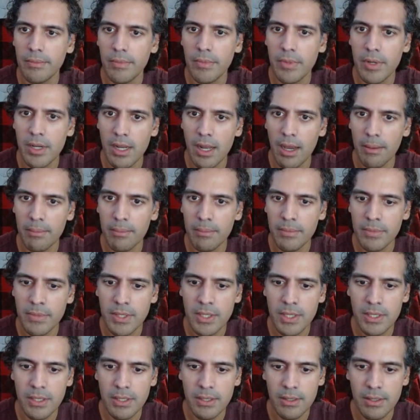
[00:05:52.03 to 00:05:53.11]

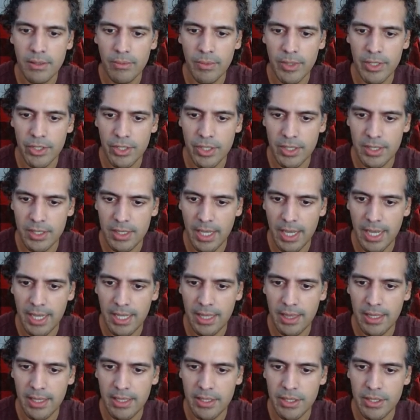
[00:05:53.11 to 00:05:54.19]
nums, which is a
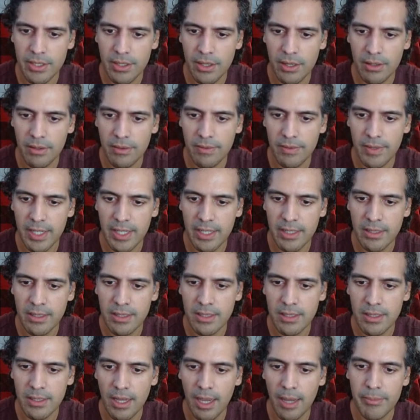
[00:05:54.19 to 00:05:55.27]
list of
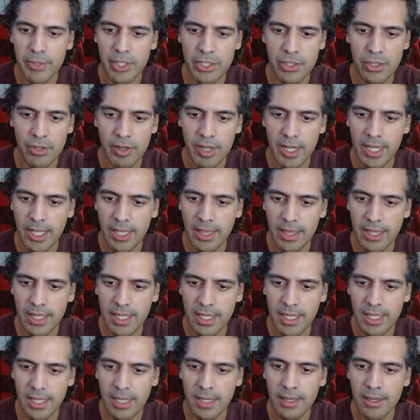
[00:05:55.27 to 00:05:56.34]
int. I'm just creating
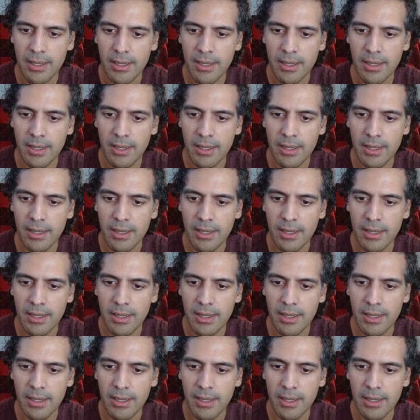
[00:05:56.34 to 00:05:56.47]
the